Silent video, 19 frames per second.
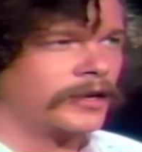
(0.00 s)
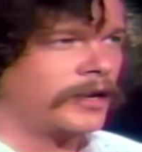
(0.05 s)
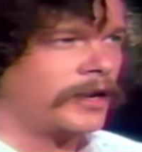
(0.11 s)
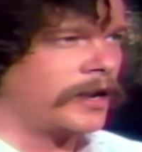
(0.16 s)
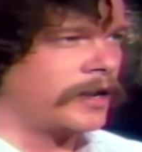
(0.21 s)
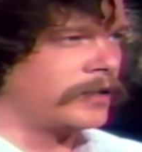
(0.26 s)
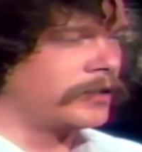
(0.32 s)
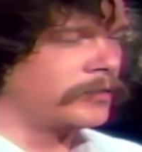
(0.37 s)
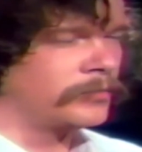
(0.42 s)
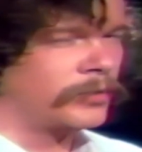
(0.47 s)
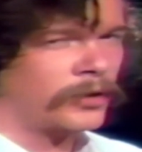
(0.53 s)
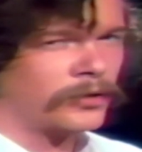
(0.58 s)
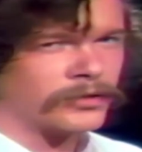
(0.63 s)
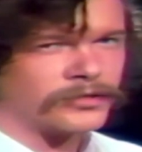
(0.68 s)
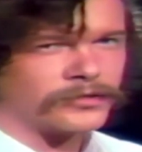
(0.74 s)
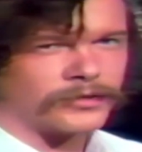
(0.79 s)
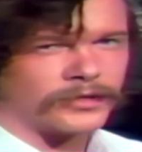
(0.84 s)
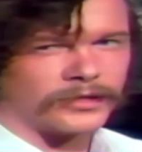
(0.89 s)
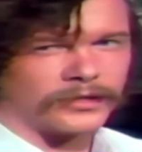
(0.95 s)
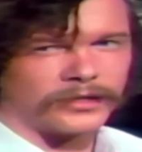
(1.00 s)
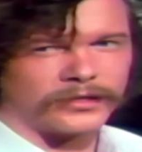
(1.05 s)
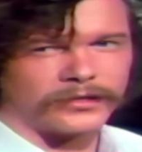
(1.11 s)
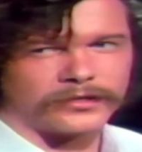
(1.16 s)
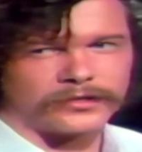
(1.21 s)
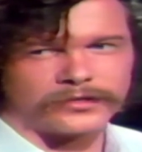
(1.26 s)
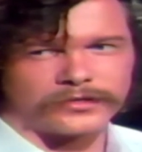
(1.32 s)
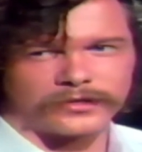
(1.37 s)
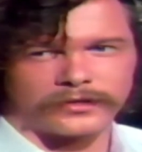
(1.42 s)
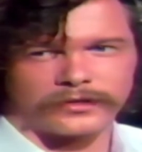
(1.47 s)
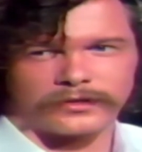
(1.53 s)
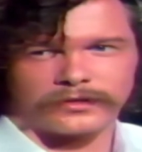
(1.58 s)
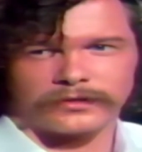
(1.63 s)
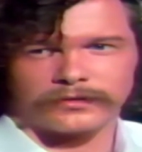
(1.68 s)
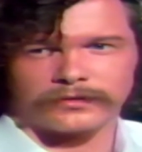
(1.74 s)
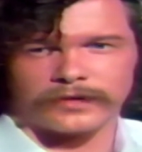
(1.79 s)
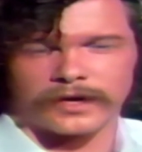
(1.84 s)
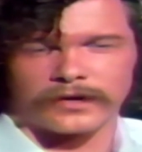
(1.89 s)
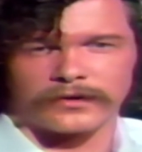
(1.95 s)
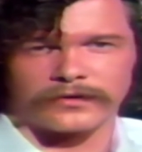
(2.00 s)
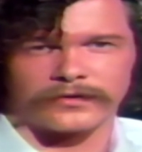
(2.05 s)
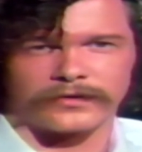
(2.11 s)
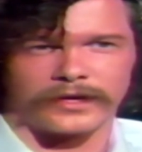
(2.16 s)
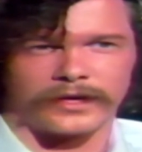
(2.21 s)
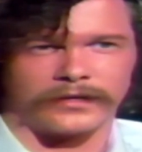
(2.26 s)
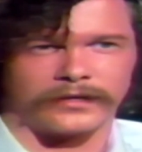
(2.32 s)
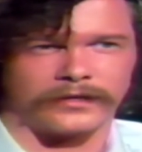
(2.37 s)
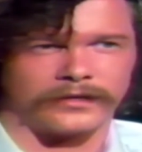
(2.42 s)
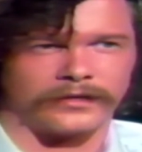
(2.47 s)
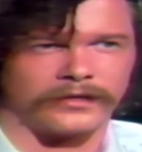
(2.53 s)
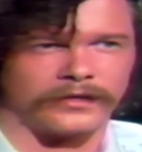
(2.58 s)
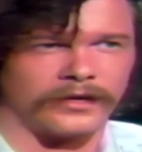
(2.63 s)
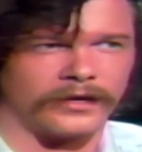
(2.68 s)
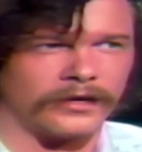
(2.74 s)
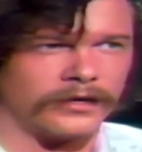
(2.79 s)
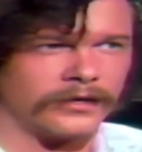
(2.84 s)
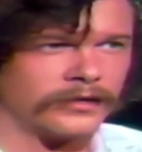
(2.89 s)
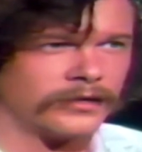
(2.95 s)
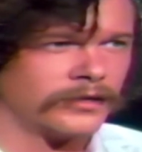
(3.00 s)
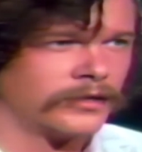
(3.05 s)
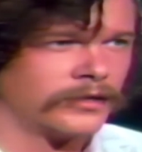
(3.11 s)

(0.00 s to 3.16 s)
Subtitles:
and in poetry and literature, rather than in